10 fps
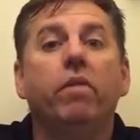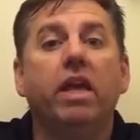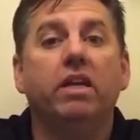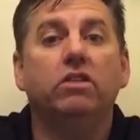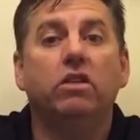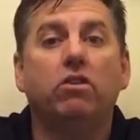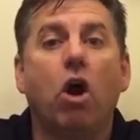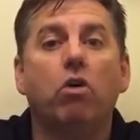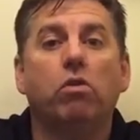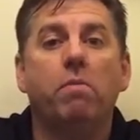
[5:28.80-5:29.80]
is the
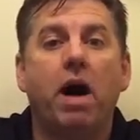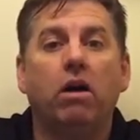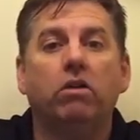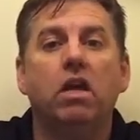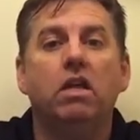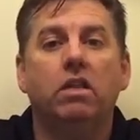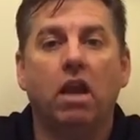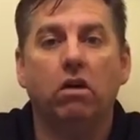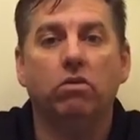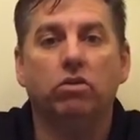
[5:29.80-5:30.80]
total amount that
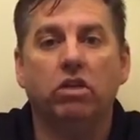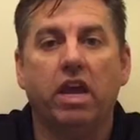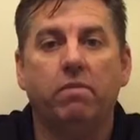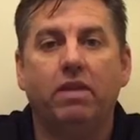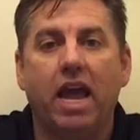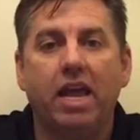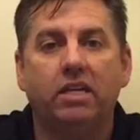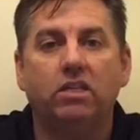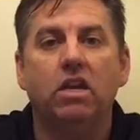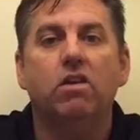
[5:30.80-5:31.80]
Uncle Sam
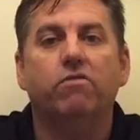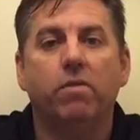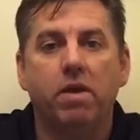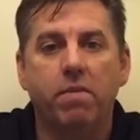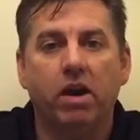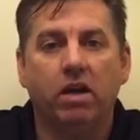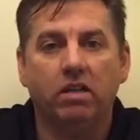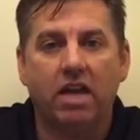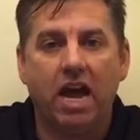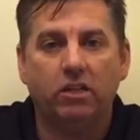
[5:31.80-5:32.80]
takes from the
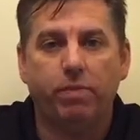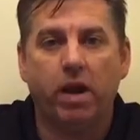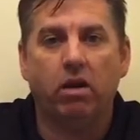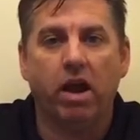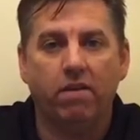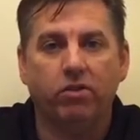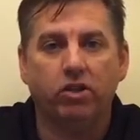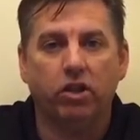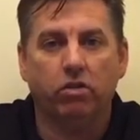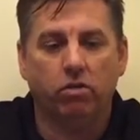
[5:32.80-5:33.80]
American taxpayer every
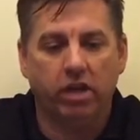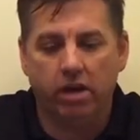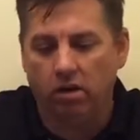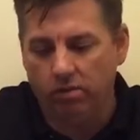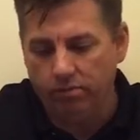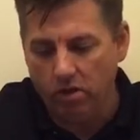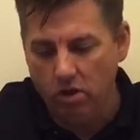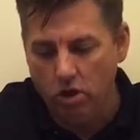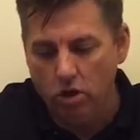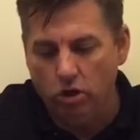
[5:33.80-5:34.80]
single year.
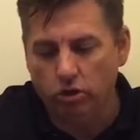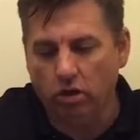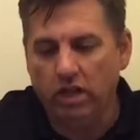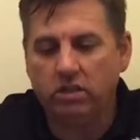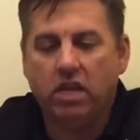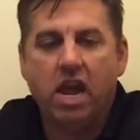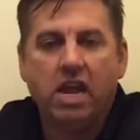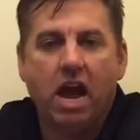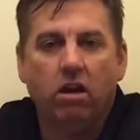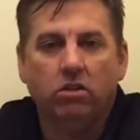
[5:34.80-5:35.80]
So let's
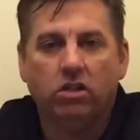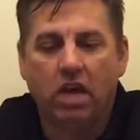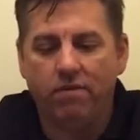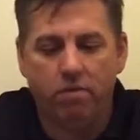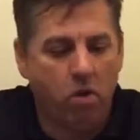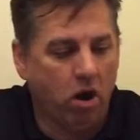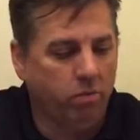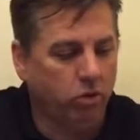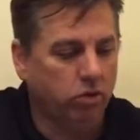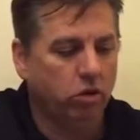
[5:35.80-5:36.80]
take out 7
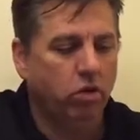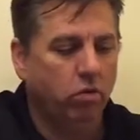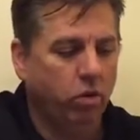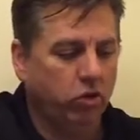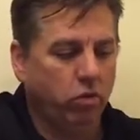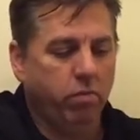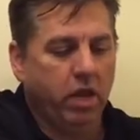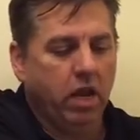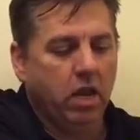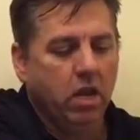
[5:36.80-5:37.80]
marbles, which would
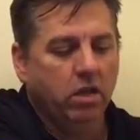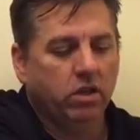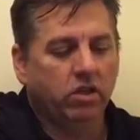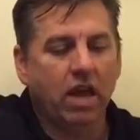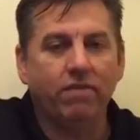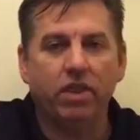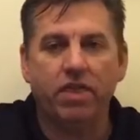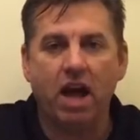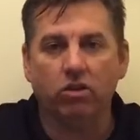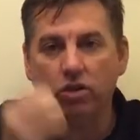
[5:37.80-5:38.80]
be the
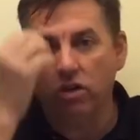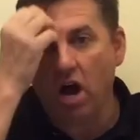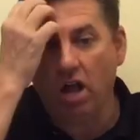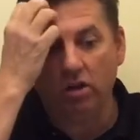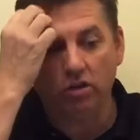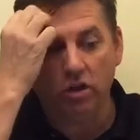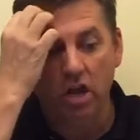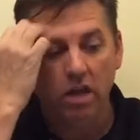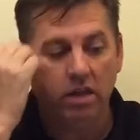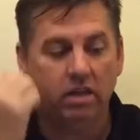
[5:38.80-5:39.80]
$7,000
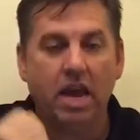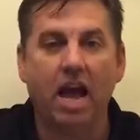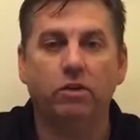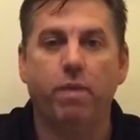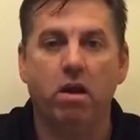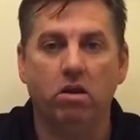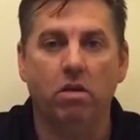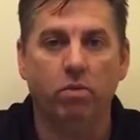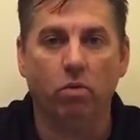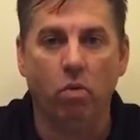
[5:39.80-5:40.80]
that taxpayer
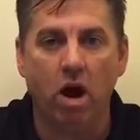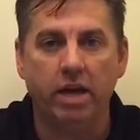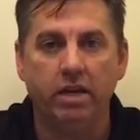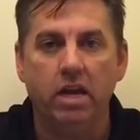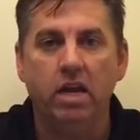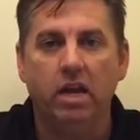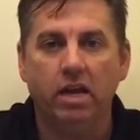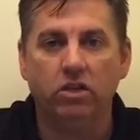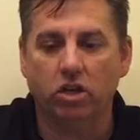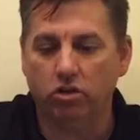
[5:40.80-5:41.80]
number 1
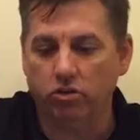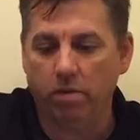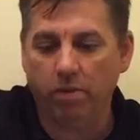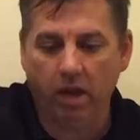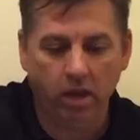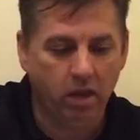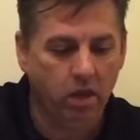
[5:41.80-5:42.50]
is contributing.